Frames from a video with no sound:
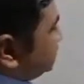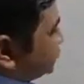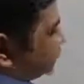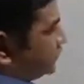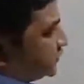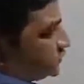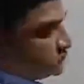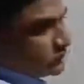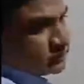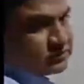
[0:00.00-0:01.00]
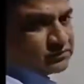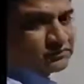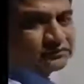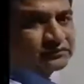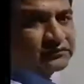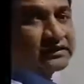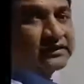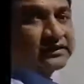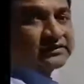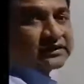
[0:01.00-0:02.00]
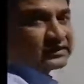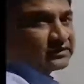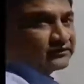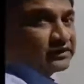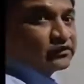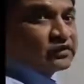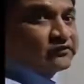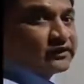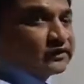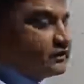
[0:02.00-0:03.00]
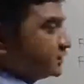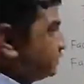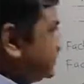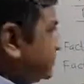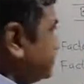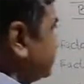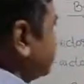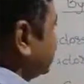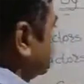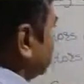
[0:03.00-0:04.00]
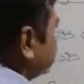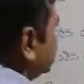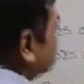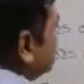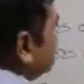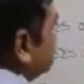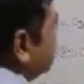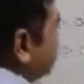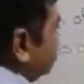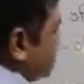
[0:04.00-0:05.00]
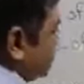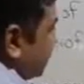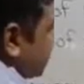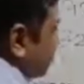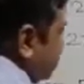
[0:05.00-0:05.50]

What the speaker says: both the numbers exactly without leaving any remainder. For example, 1 is there.